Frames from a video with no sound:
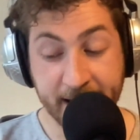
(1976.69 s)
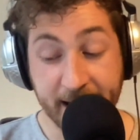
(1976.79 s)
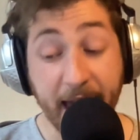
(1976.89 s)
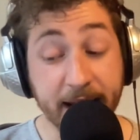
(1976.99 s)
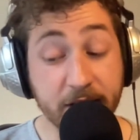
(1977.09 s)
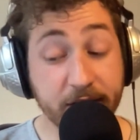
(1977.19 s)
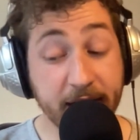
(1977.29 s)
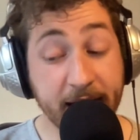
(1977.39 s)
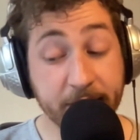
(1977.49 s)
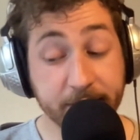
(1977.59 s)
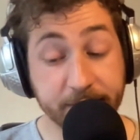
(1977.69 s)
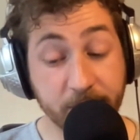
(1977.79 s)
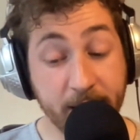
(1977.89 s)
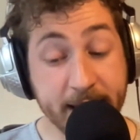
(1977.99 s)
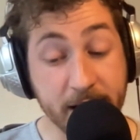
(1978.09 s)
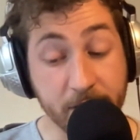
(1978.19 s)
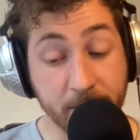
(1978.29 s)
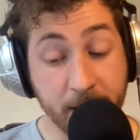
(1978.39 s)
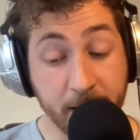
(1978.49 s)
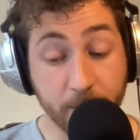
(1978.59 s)
and looking out of the window,
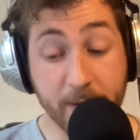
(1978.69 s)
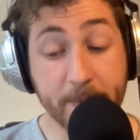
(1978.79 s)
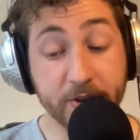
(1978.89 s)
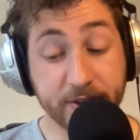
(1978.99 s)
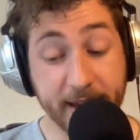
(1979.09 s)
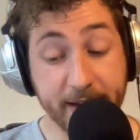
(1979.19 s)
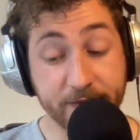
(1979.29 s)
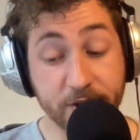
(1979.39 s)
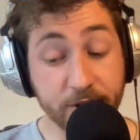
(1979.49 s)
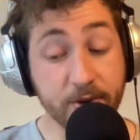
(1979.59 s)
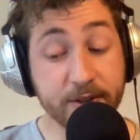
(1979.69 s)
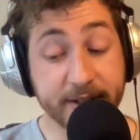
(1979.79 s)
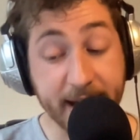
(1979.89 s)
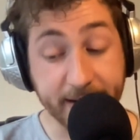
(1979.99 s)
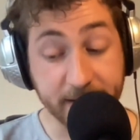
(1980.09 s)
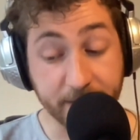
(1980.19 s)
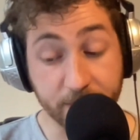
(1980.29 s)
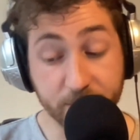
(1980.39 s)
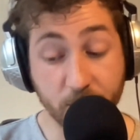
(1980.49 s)
we perceived the 2 detectives